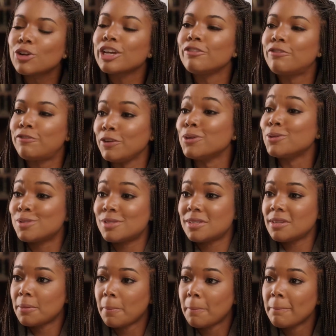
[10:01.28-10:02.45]
would
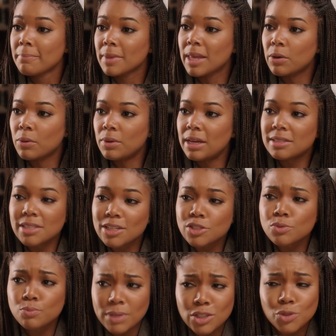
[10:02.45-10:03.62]
be confused.
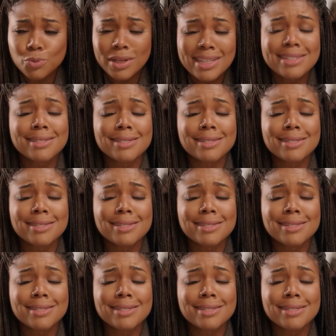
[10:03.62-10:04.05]
It's really